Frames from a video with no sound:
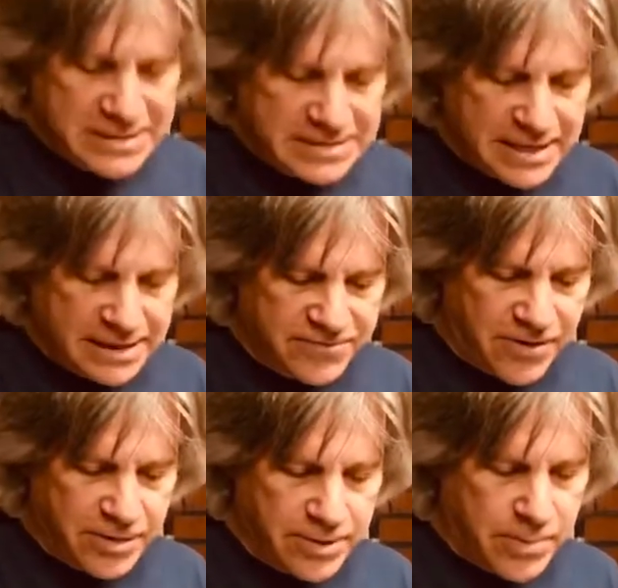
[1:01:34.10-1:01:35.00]
it's slightly
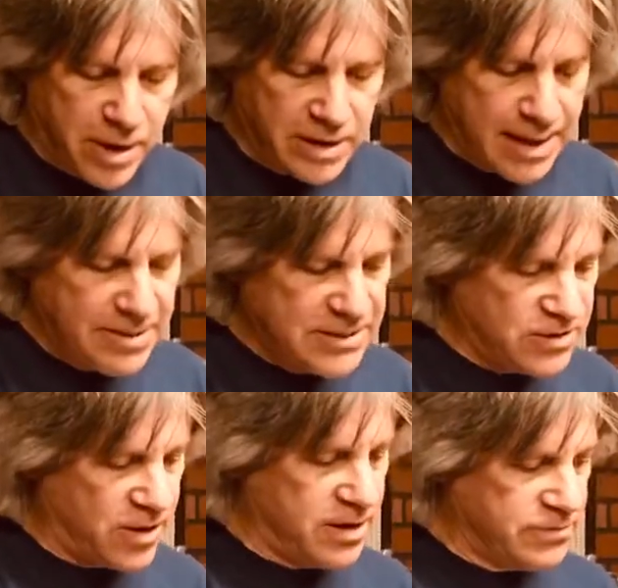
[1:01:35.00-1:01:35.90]
farther apart. Emmons
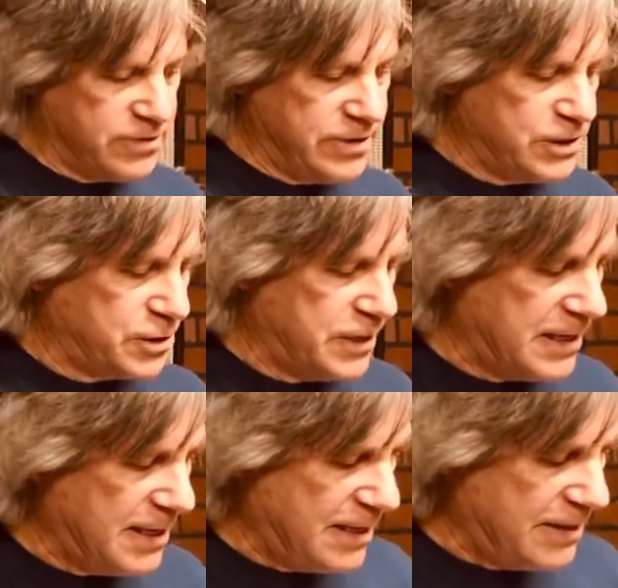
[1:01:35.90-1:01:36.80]
are traditionally,
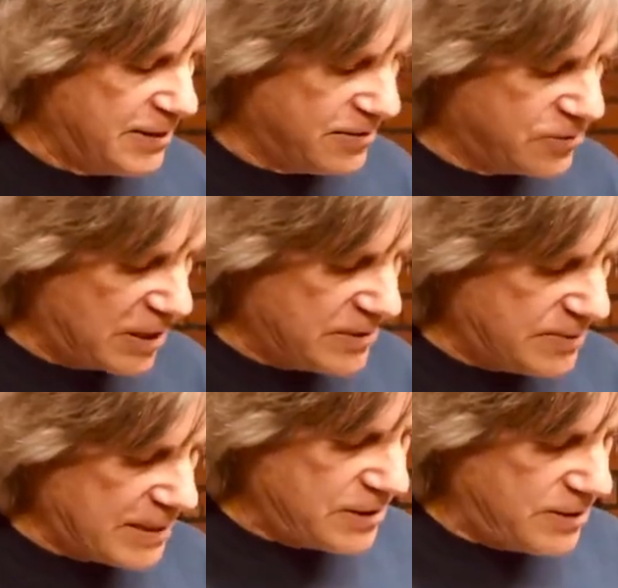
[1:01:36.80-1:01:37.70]
the string
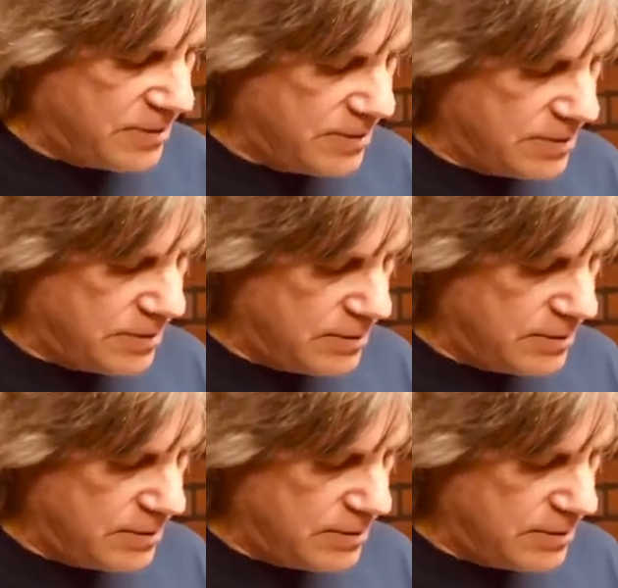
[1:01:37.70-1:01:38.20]
spacing,